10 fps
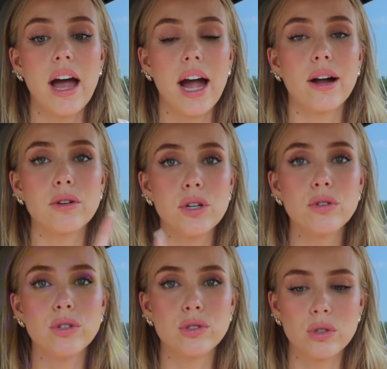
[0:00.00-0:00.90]
How Do You
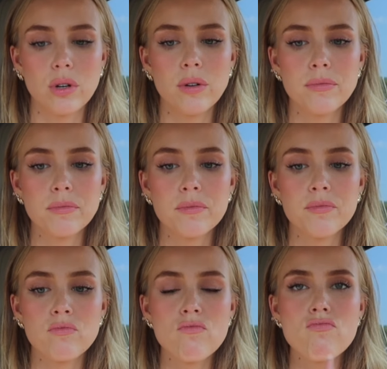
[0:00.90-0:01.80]
Neutral.
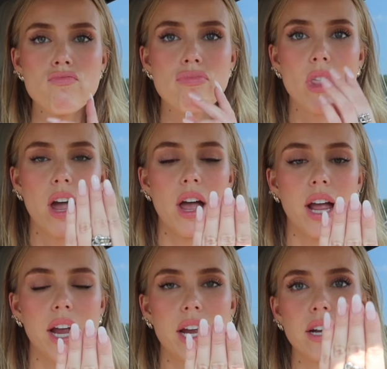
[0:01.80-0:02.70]

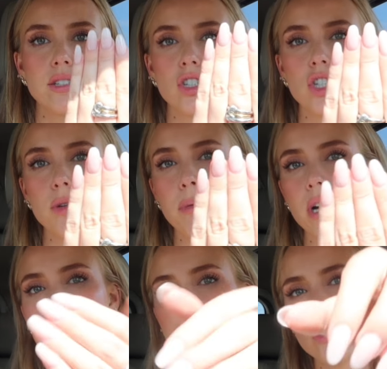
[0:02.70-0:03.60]
And she put